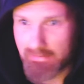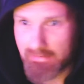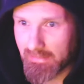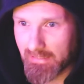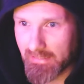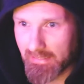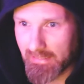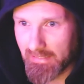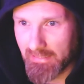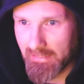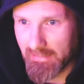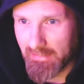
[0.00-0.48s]

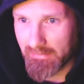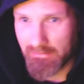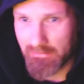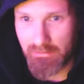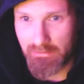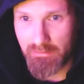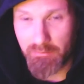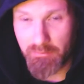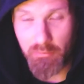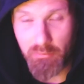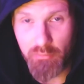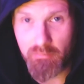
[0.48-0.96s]
and
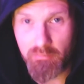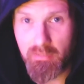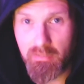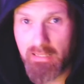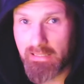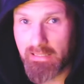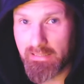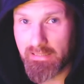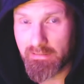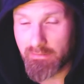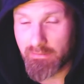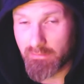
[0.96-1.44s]
just put
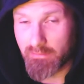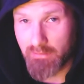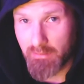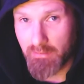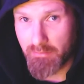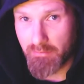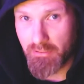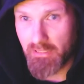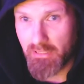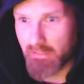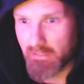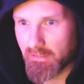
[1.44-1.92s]
money into some
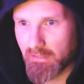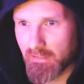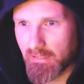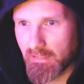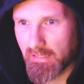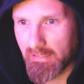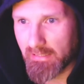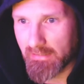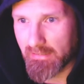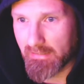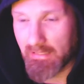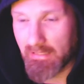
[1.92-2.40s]
shit
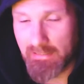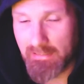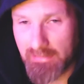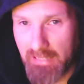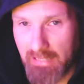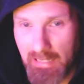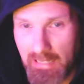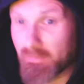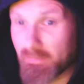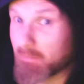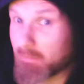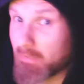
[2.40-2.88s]
like
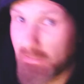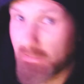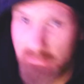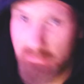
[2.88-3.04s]
that. But